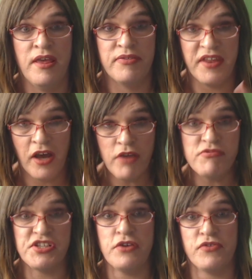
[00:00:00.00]
then I
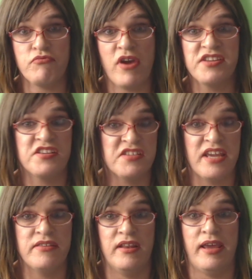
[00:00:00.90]
reserve the right to
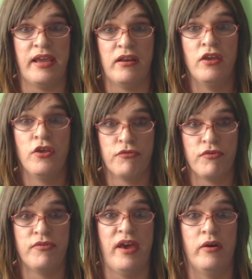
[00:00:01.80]
take the lane
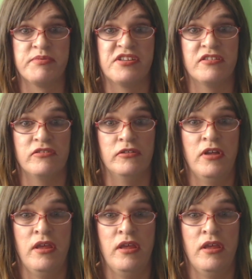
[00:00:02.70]
through that obstacle,